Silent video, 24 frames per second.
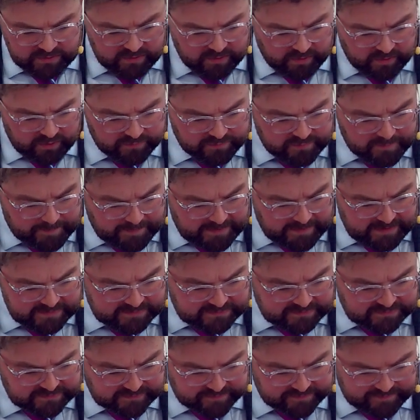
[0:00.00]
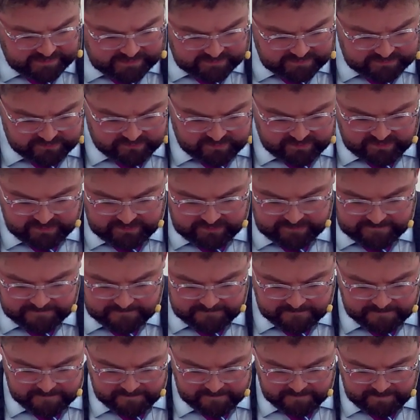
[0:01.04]
on the pages of history.
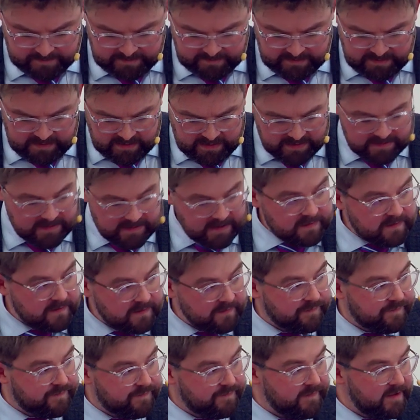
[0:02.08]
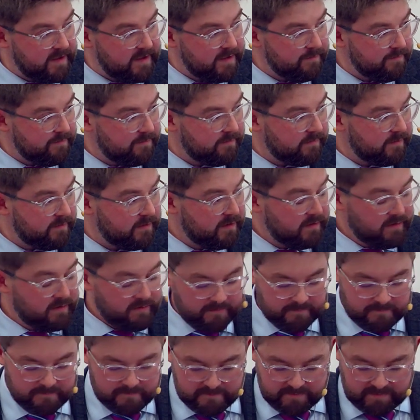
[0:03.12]
And yet the fame
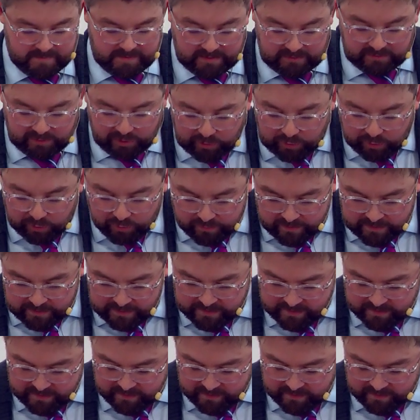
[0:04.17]
and glory